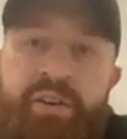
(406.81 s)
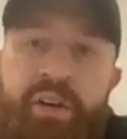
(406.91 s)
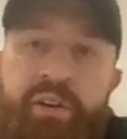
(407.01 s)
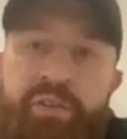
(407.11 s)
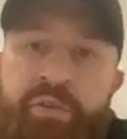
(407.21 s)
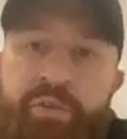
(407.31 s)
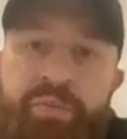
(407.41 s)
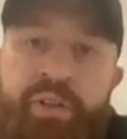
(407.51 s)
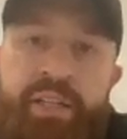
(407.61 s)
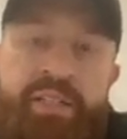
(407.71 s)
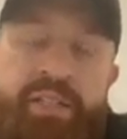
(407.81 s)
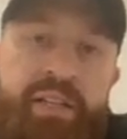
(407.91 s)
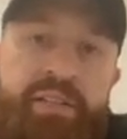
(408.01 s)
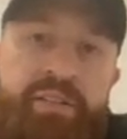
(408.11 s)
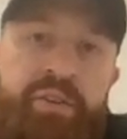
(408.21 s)
who plays, because that's
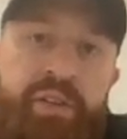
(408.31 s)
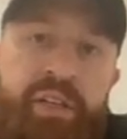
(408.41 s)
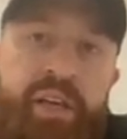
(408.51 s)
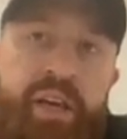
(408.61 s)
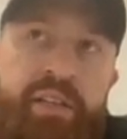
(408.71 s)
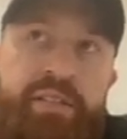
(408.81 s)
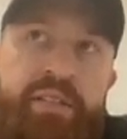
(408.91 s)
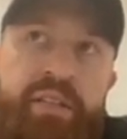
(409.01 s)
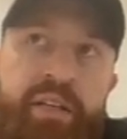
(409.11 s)
not the case.